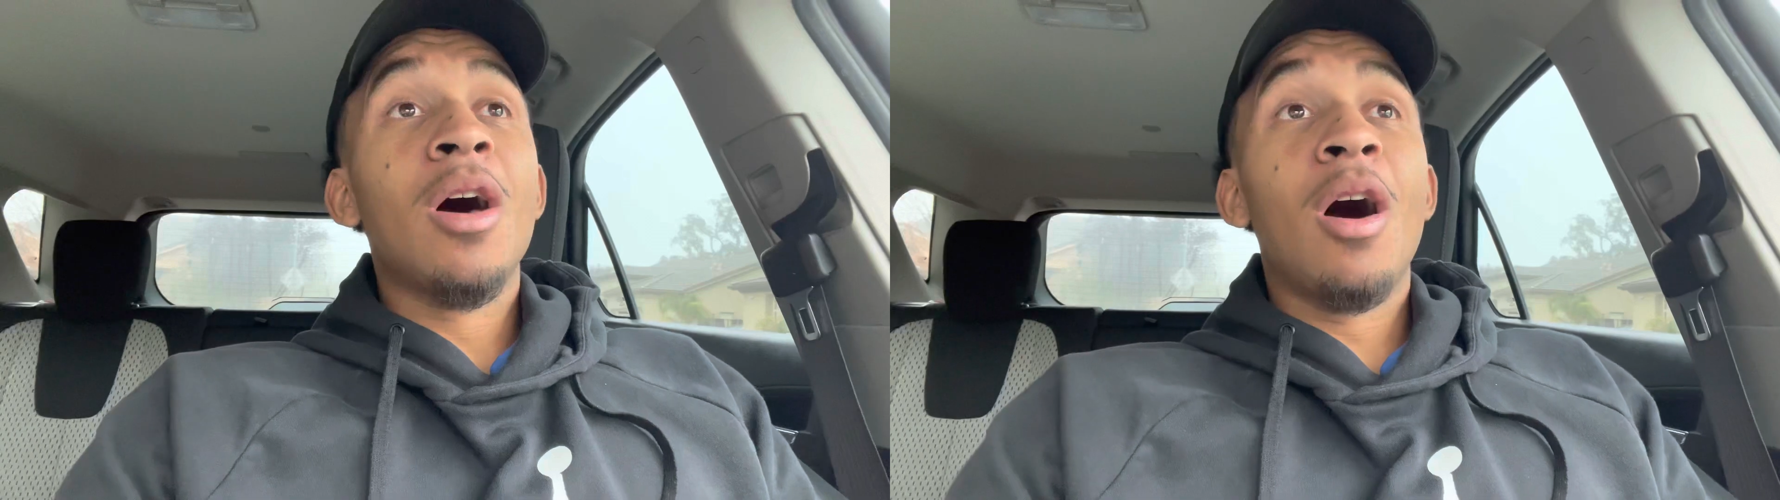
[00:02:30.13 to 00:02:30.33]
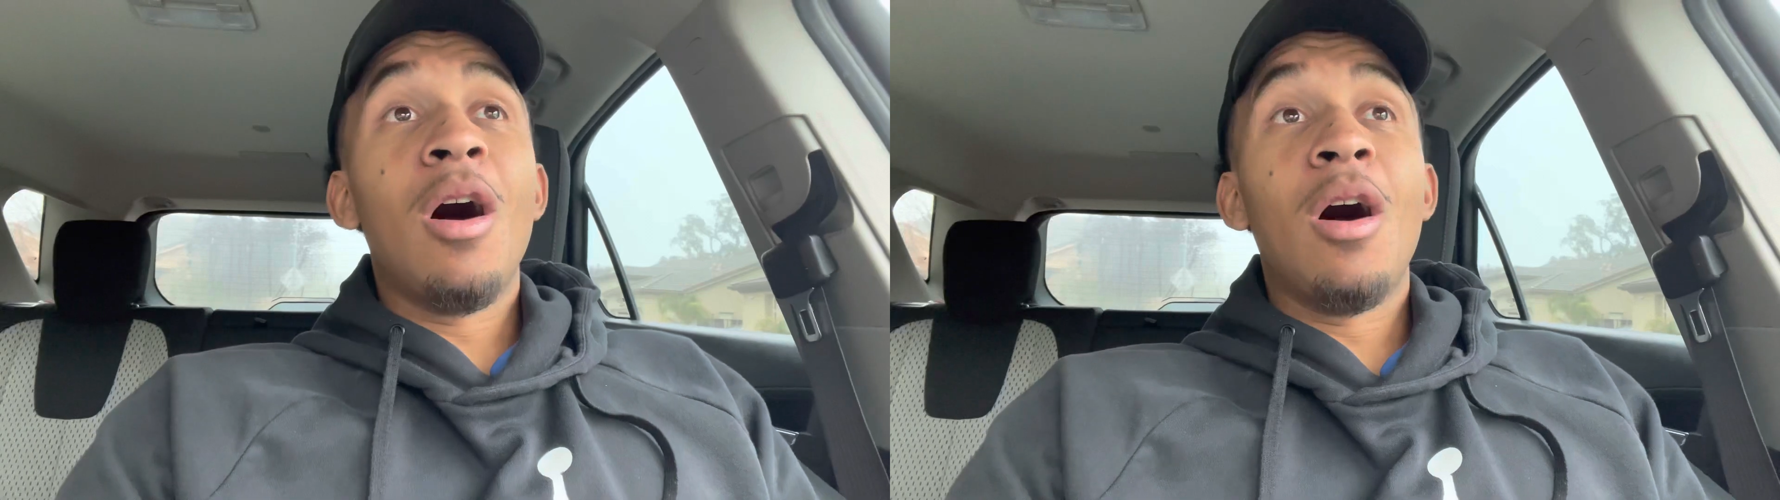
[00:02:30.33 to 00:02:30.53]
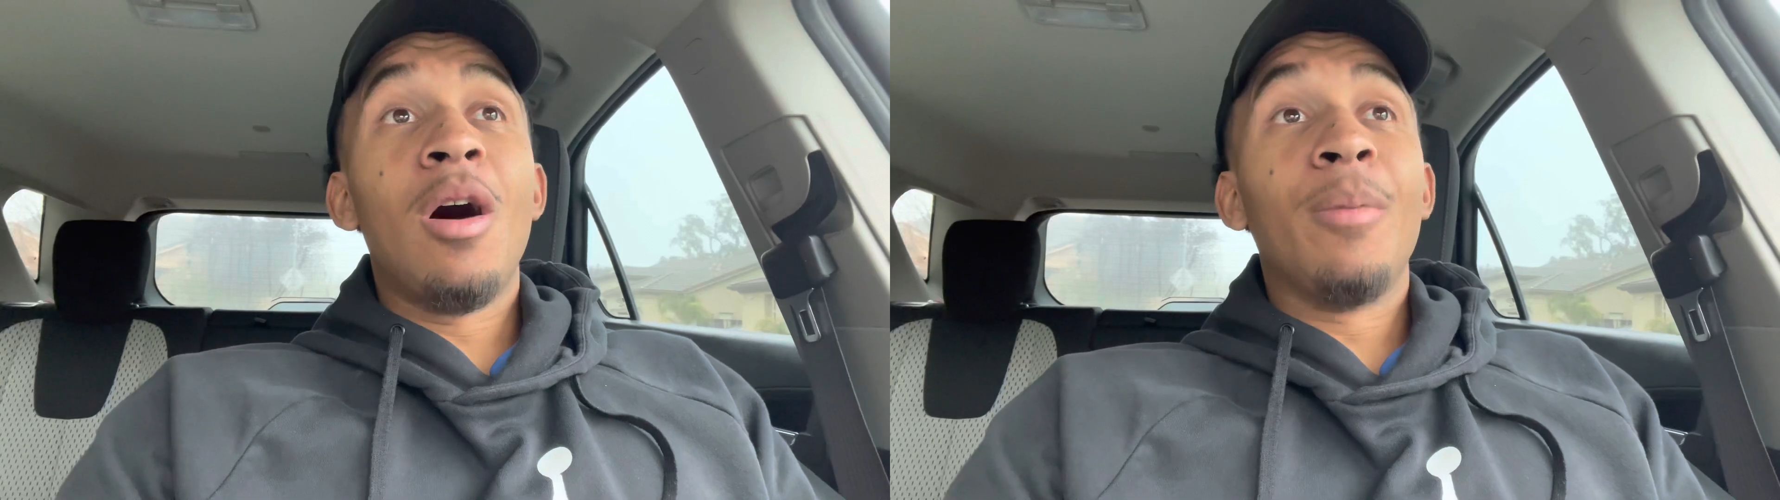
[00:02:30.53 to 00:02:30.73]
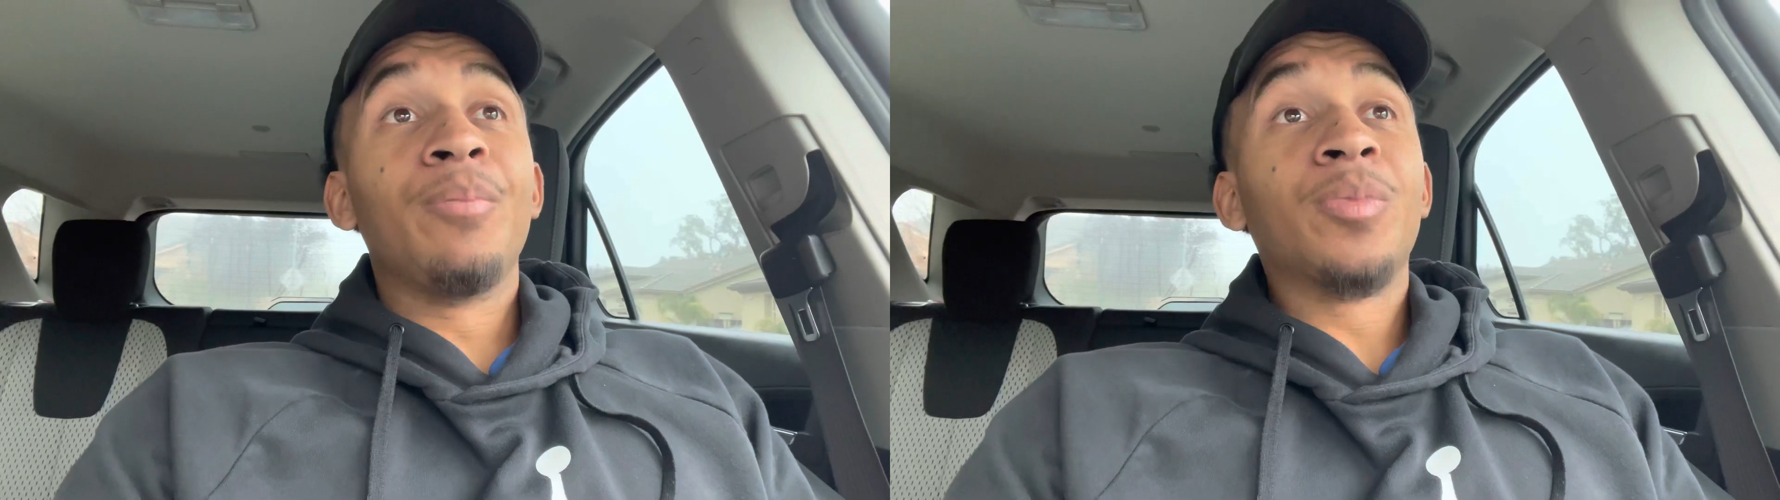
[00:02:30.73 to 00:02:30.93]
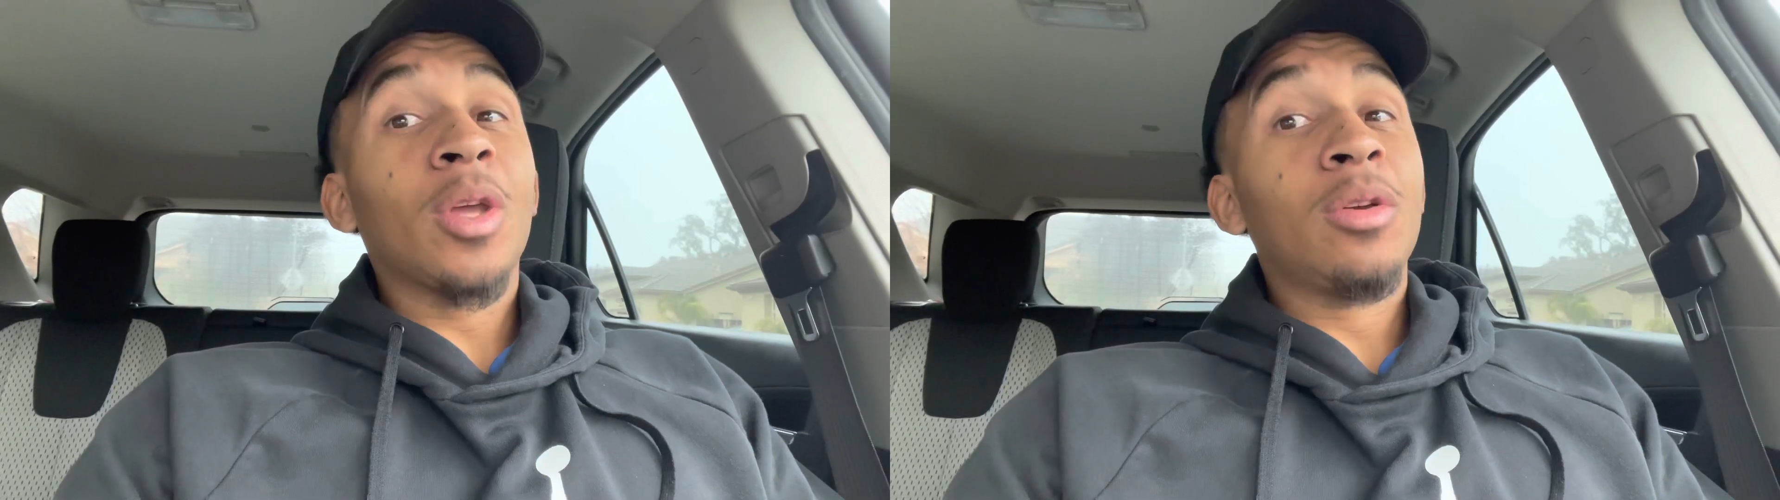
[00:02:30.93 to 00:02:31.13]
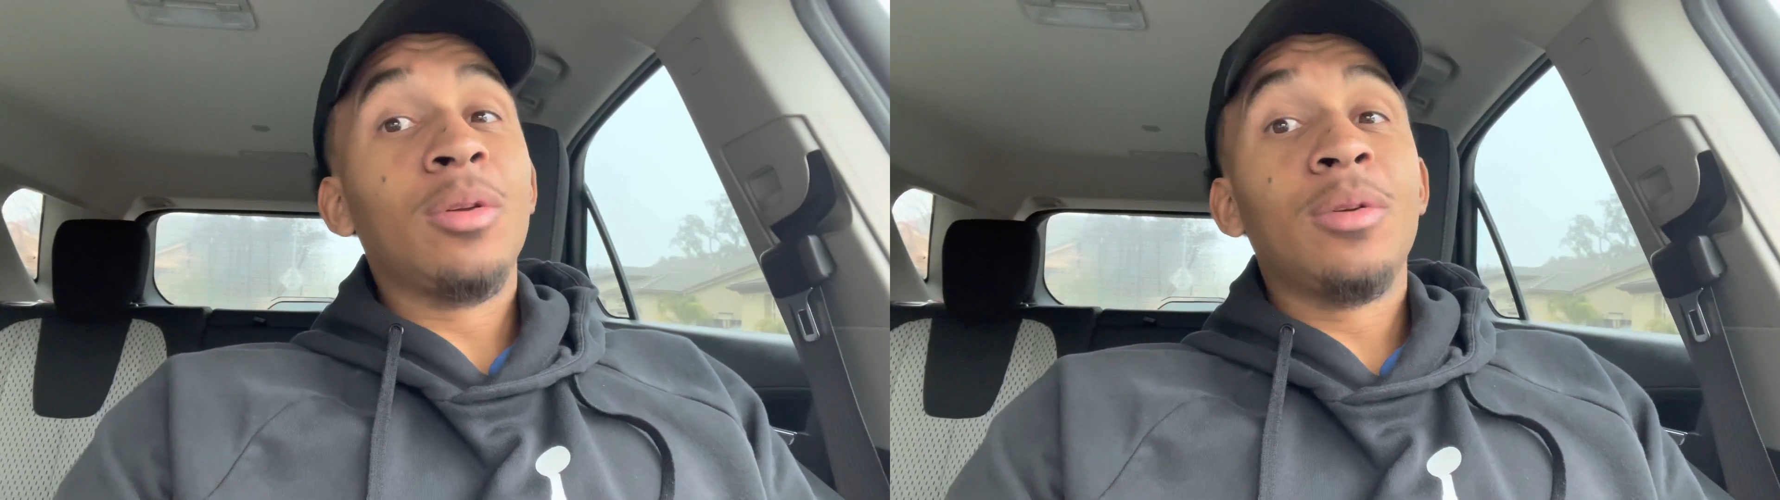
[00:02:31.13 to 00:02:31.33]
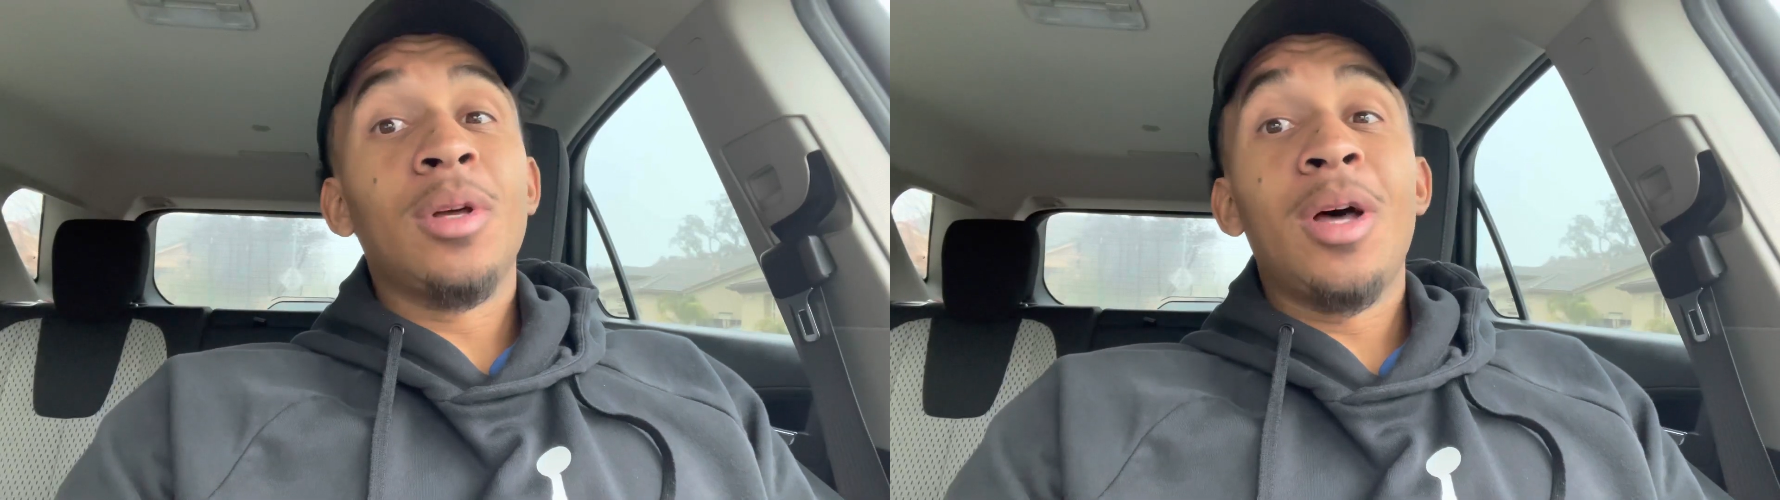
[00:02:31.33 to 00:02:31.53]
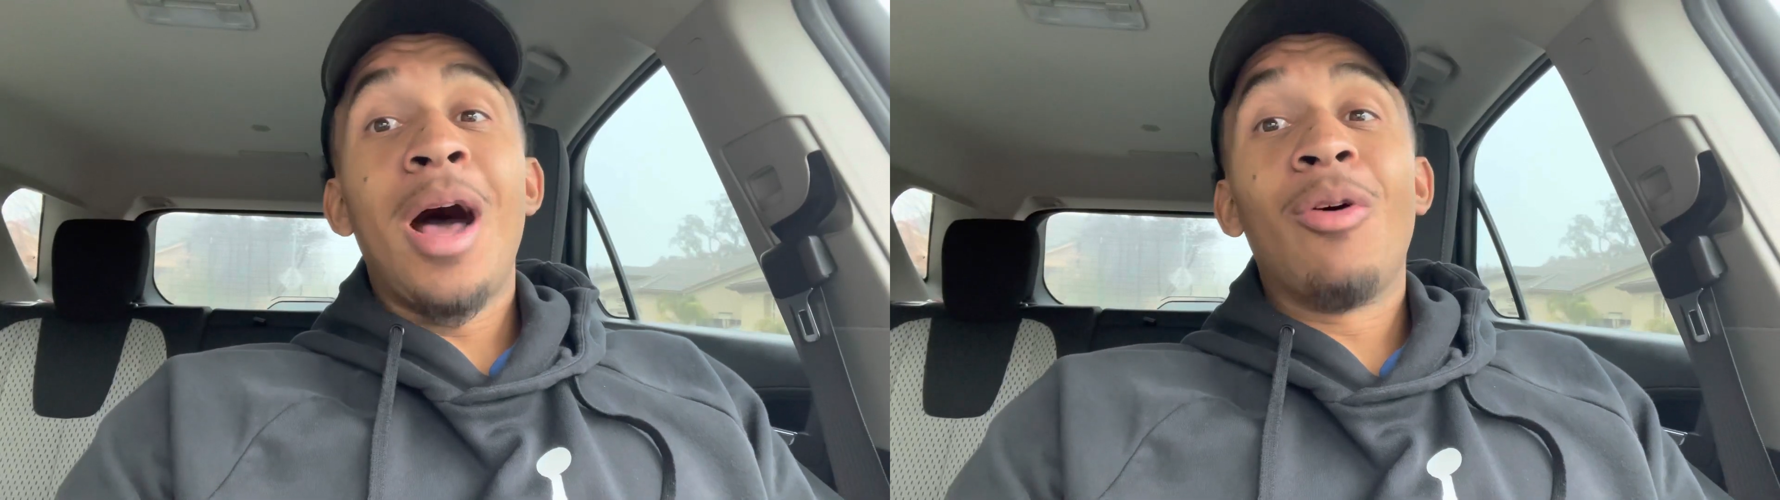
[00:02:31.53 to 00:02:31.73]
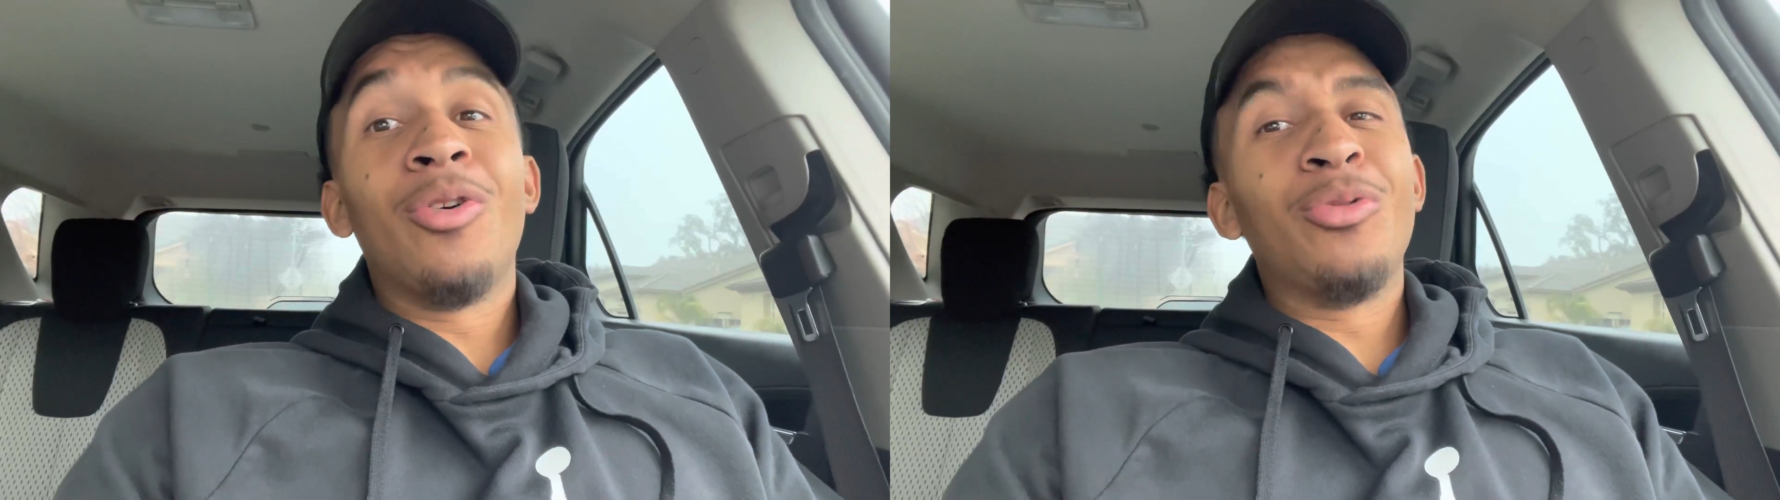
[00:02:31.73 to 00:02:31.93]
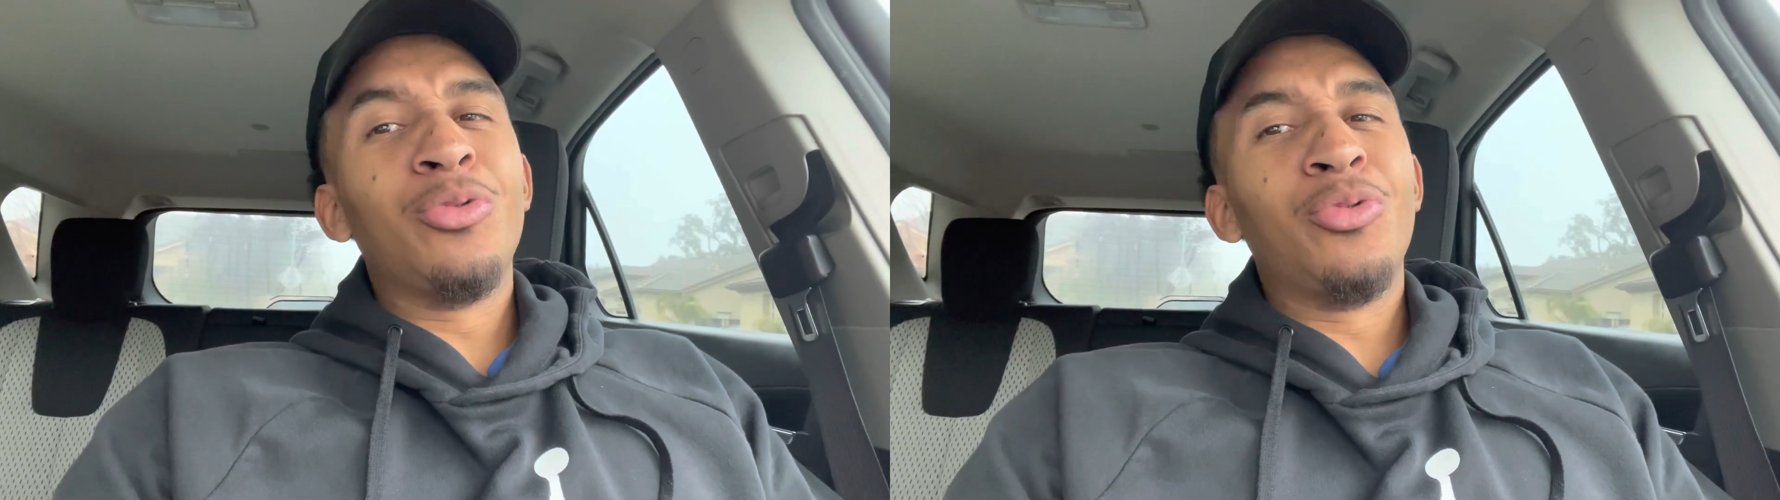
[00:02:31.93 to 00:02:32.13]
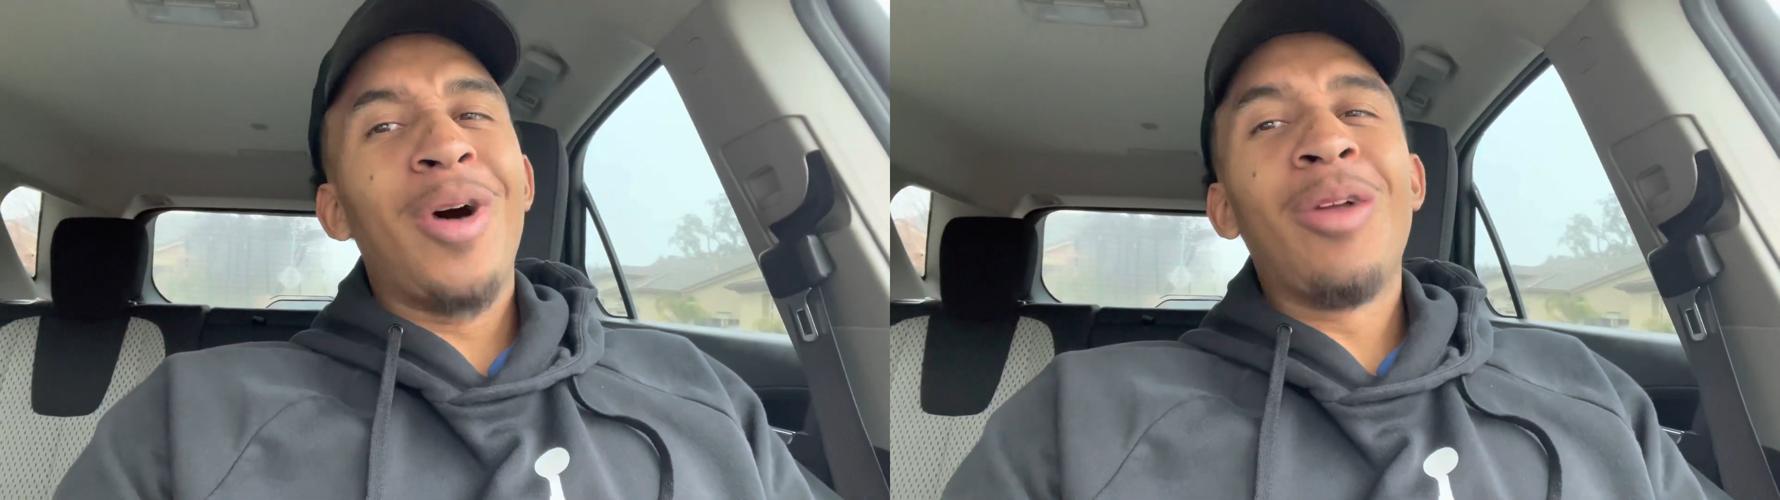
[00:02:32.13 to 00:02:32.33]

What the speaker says: I